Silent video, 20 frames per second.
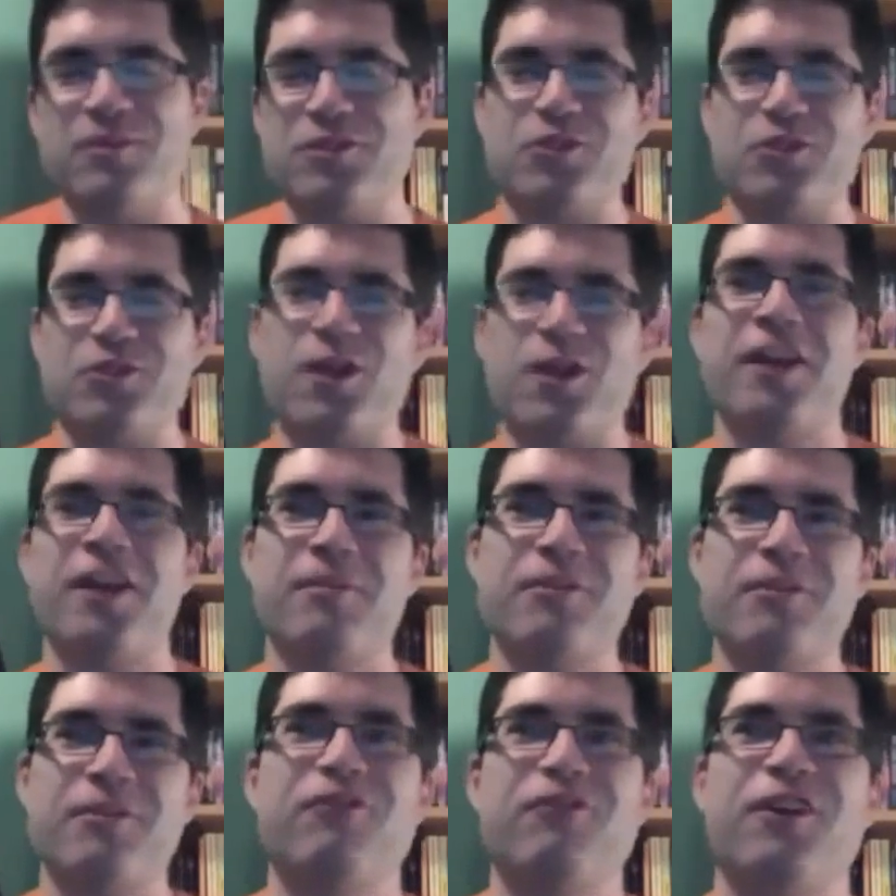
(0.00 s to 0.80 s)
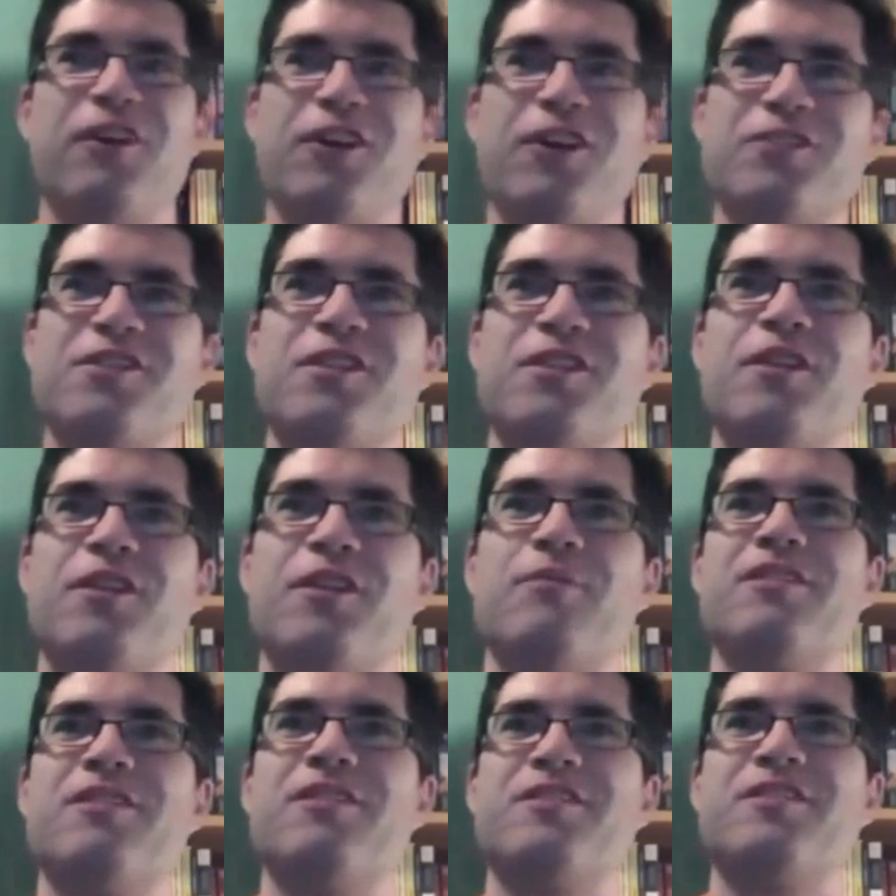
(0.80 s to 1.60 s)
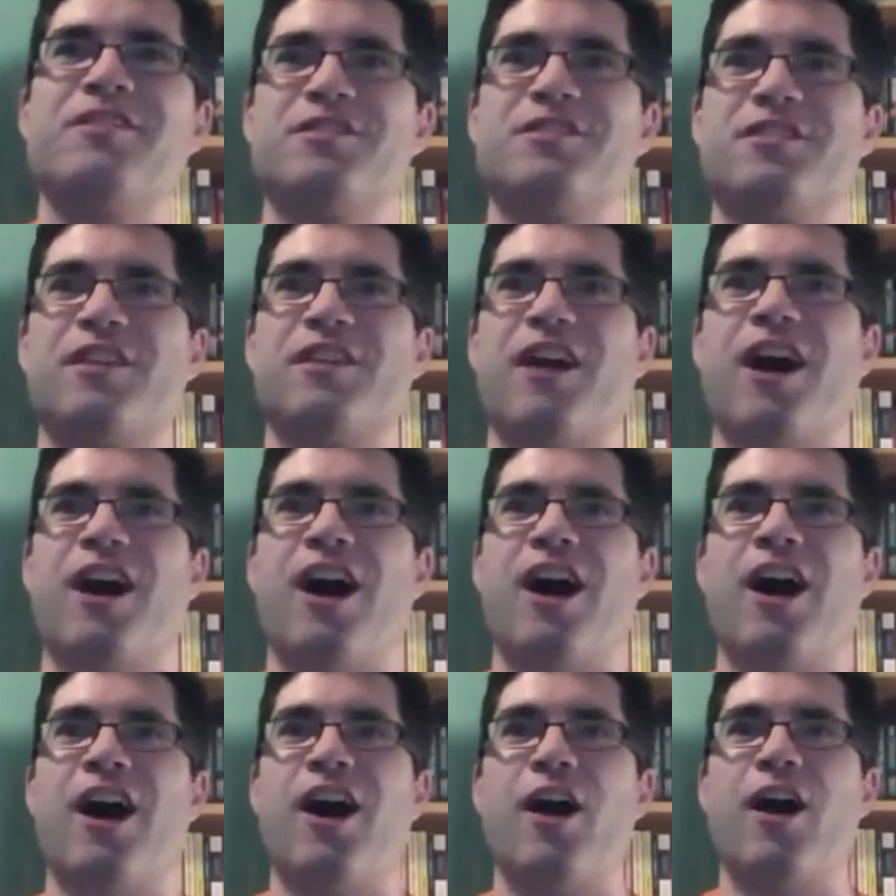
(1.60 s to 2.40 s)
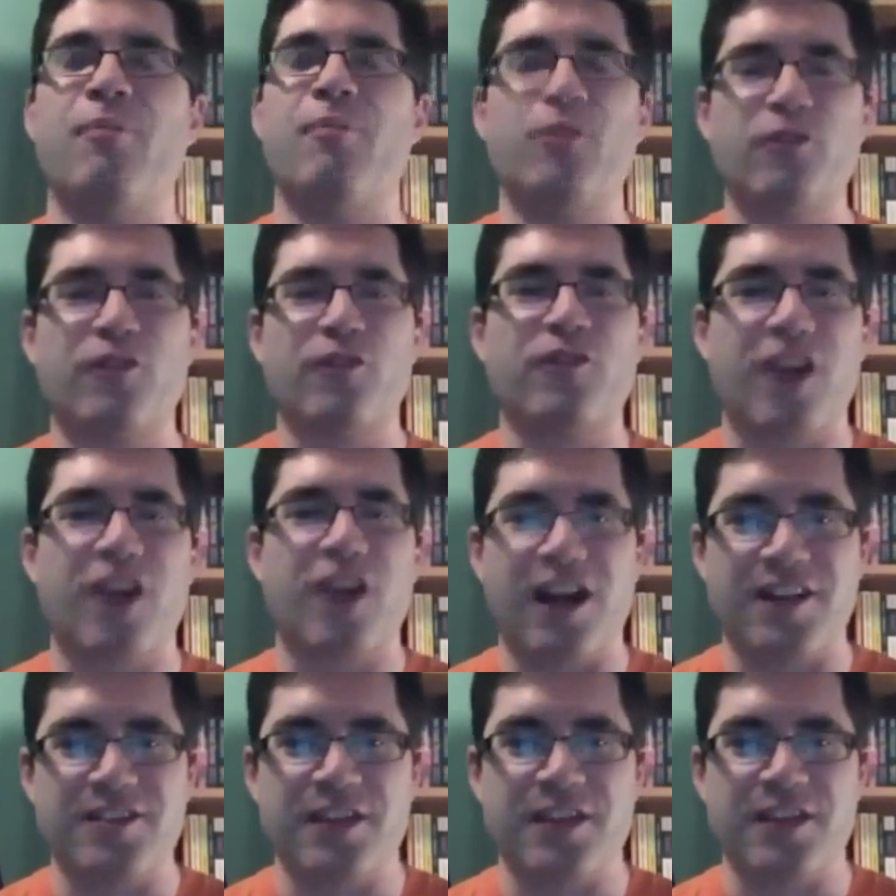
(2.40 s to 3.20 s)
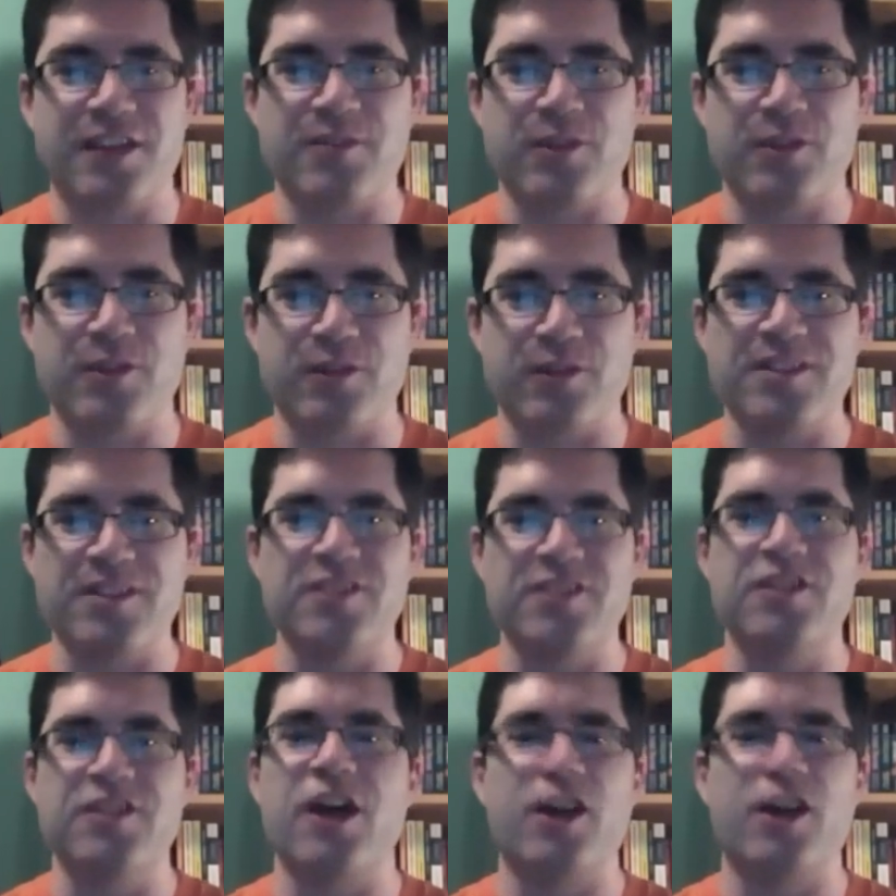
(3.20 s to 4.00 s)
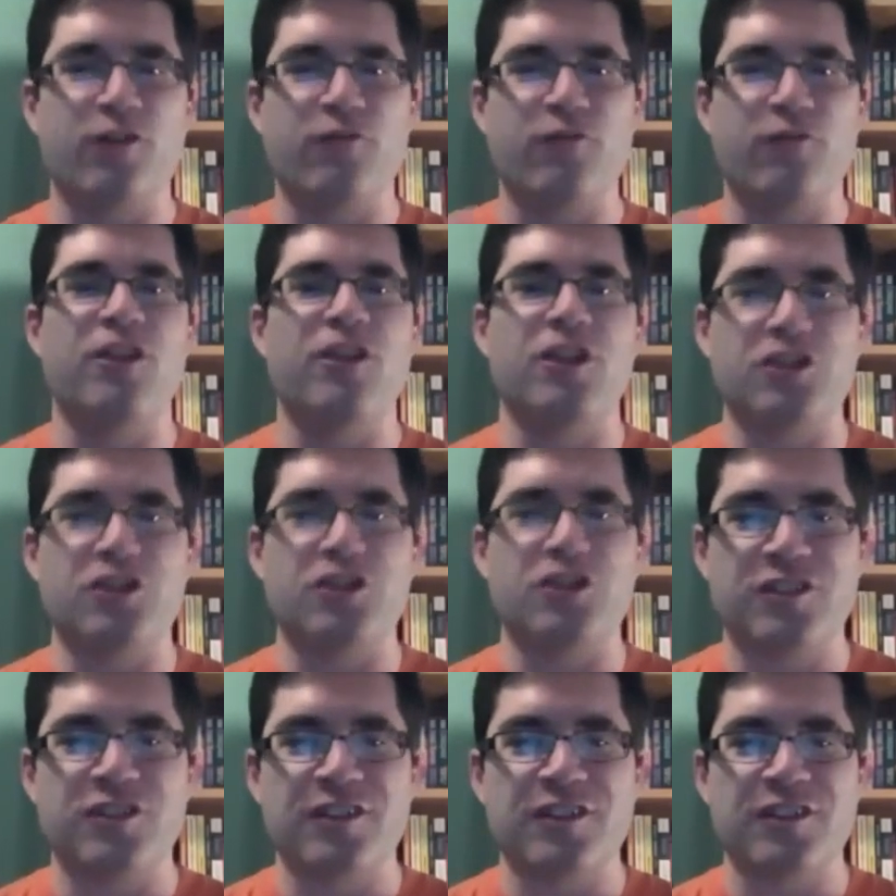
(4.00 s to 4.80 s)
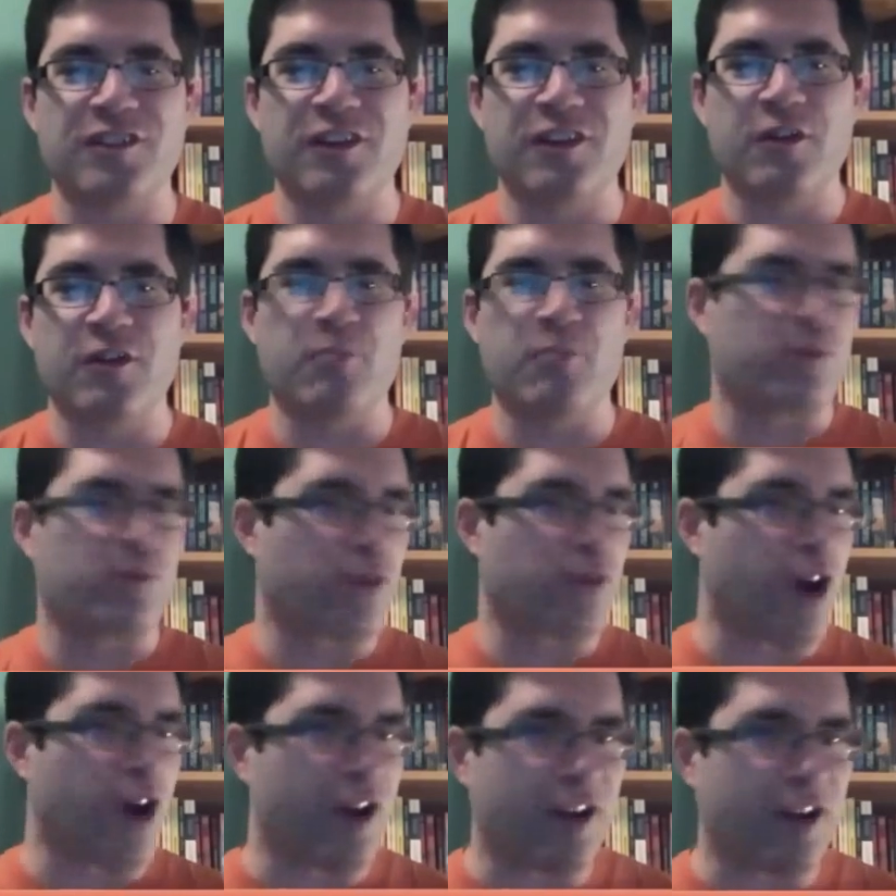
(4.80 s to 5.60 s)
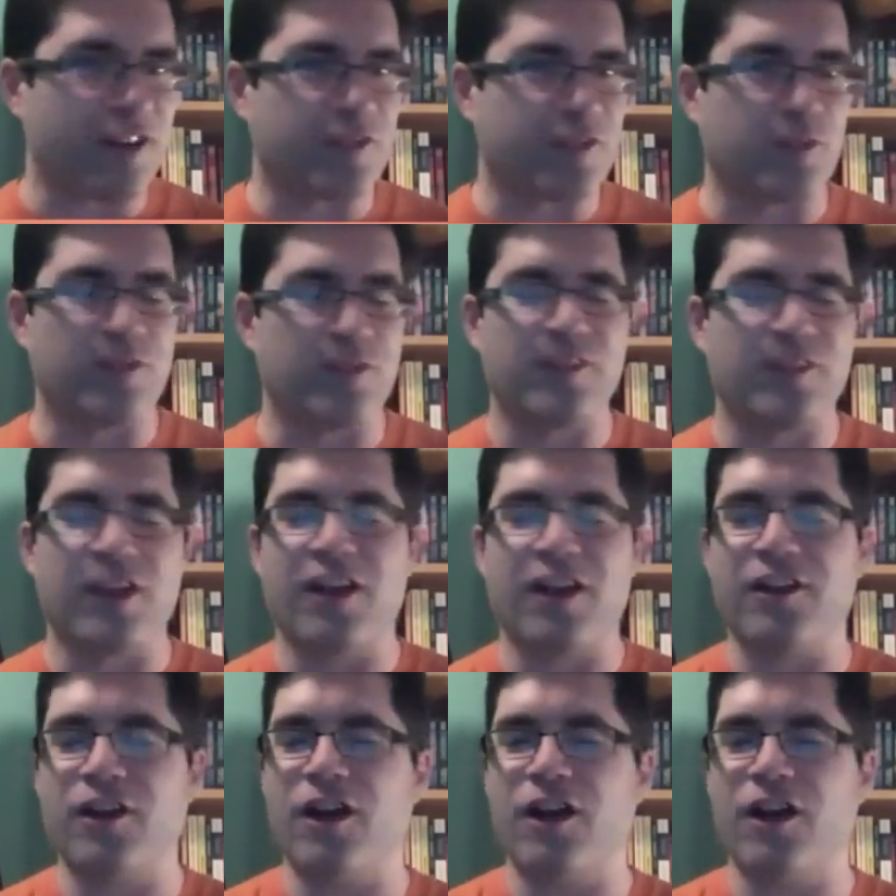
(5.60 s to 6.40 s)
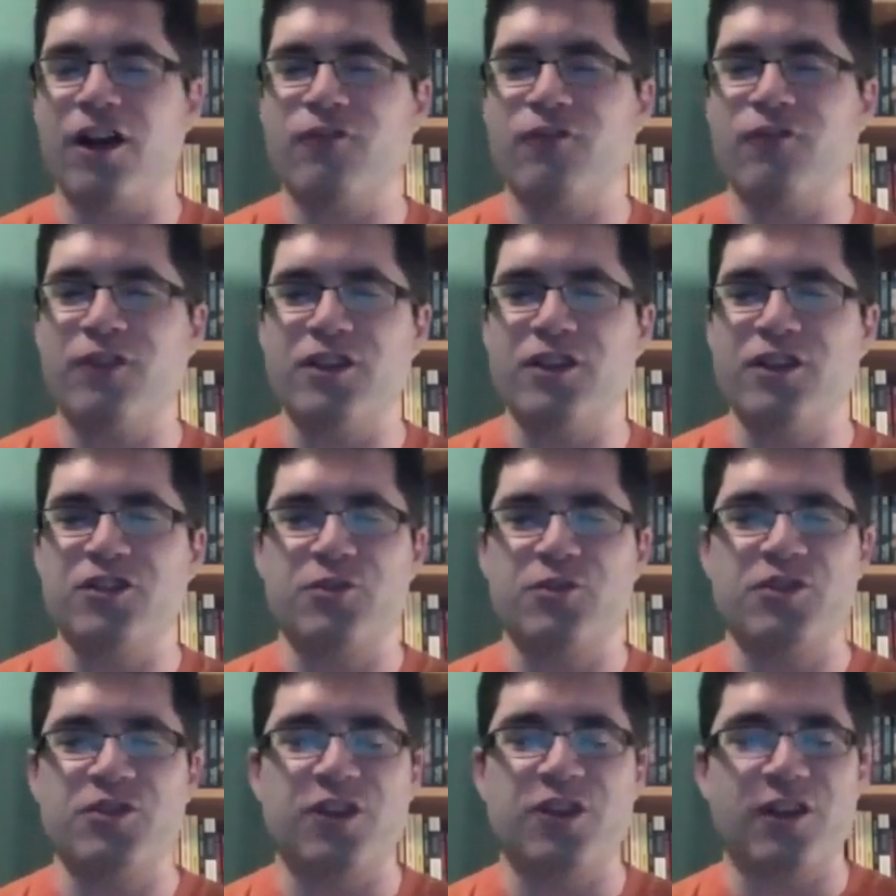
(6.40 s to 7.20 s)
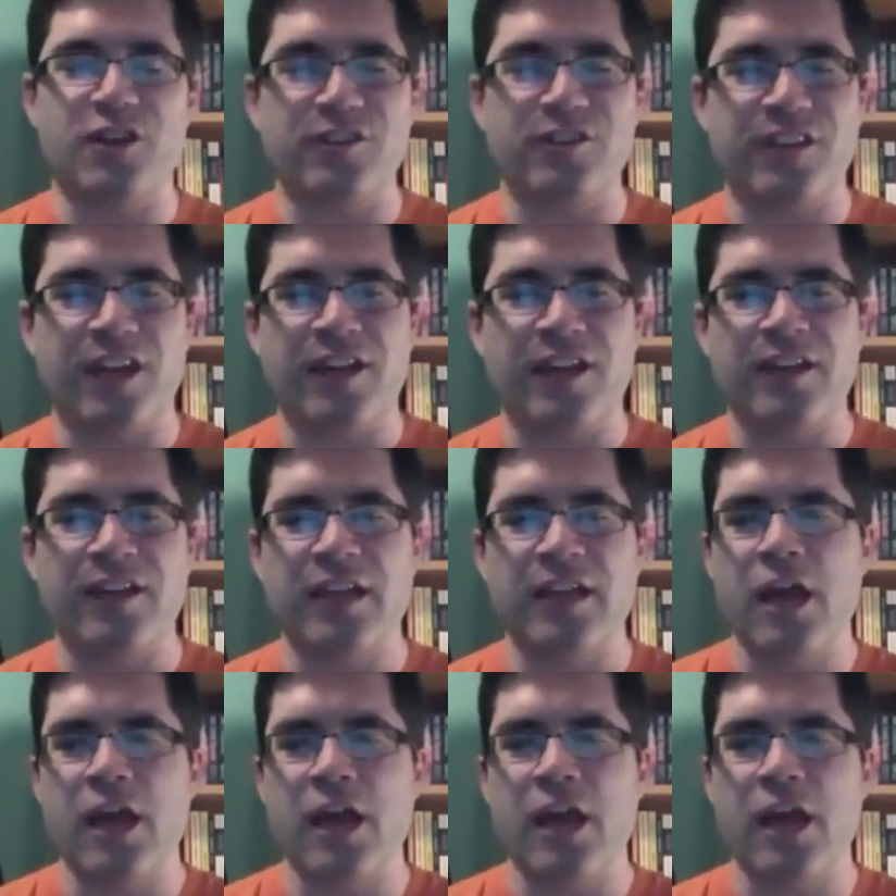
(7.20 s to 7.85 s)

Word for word: try to be fair to them. This is a proof of concept. So this is not a finished product or not a finished result yet.